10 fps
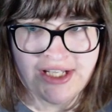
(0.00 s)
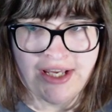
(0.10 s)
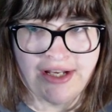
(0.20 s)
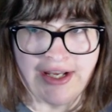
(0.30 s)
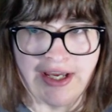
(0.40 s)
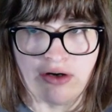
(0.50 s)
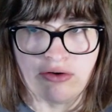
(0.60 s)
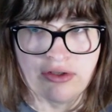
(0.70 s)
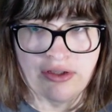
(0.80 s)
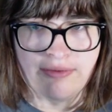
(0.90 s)
Now,
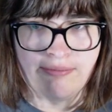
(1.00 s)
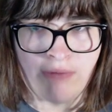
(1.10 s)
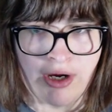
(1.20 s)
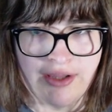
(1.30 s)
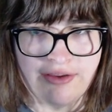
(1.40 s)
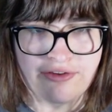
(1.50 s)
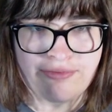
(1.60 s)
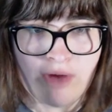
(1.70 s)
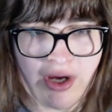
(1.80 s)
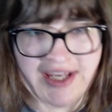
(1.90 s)
this
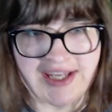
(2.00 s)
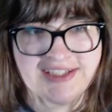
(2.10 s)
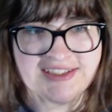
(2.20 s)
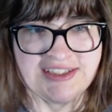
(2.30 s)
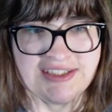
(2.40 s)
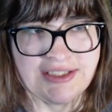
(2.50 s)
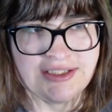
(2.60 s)
mic is